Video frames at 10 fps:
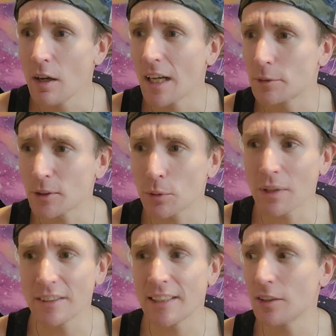Especially when
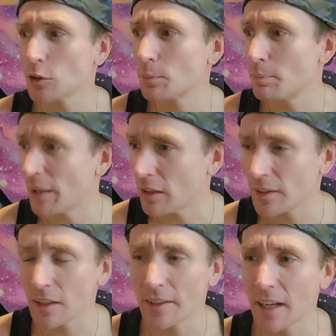I said
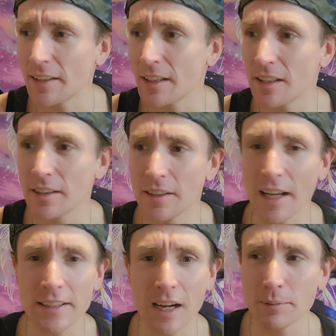the
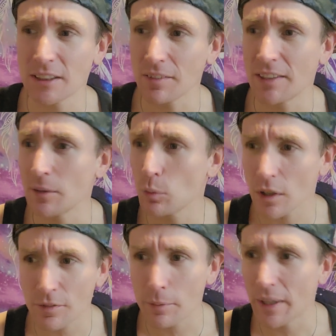nighttime stuff didn't
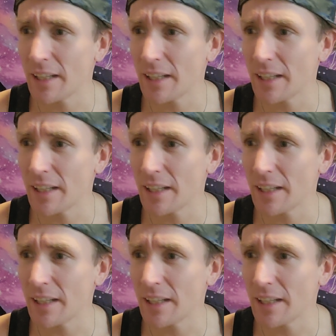work for me,